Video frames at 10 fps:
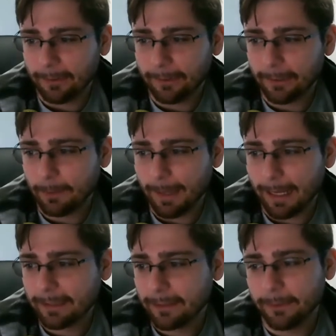I want to go
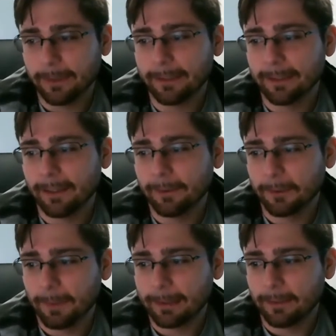back to a. Uh, I want
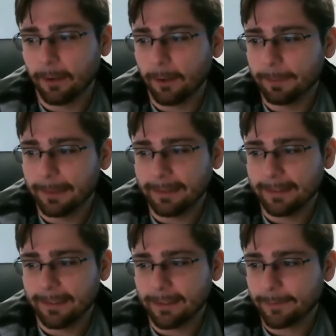to go back to all
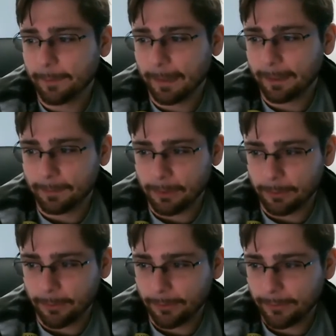PCs for my
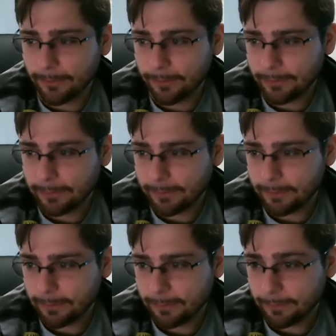computers. Yeah.